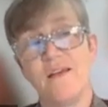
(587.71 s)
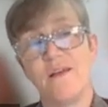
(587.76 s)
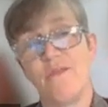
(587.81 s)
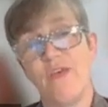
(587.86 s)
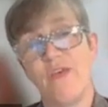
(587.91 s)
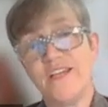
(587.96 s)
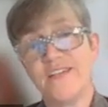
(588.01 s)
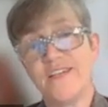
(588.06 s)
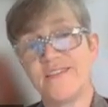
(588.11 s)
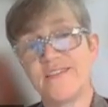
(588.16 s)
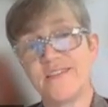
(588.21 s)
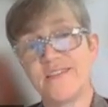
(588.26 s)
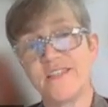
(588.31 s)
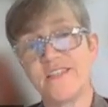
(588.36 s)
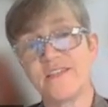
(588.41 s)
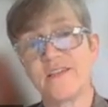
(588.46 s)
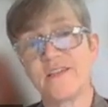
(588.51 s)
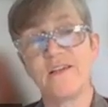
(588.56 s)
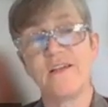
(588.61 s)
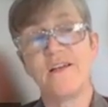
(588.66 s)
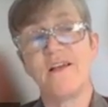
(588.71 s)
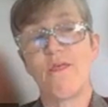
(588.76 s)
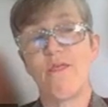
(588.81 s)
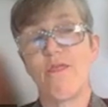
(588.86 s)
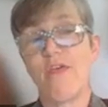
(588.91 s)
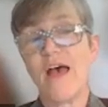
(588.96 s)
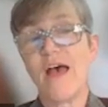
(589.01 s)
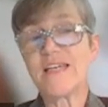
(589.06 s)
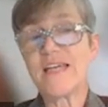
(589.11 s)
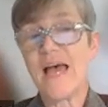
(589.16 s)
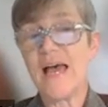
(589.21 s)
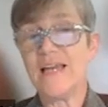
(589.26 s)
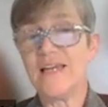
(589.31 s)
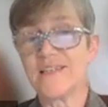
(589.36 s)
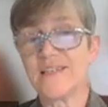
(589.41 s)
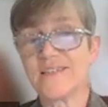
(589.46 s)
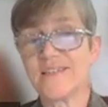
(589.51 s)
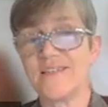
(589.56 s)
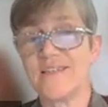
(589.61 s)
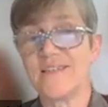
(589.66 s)
they consider that
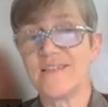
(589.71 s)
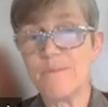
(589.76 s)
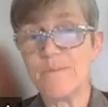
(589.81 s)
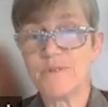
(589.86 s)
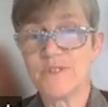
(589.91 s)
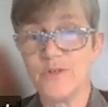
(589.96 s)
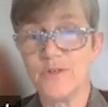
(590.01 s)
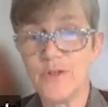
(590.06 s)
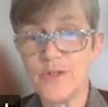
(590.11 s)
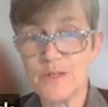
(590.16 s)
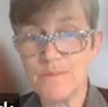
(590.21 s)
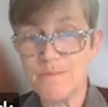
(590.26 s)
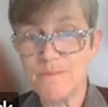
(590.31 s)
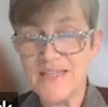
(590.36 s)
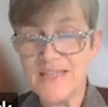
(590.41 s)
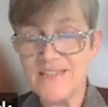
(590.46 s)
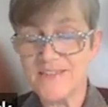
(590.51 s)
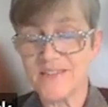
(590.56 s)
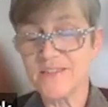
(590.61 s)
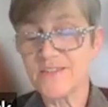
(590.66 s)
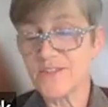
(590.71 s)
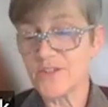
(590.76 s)
Alex is absolutely amazing,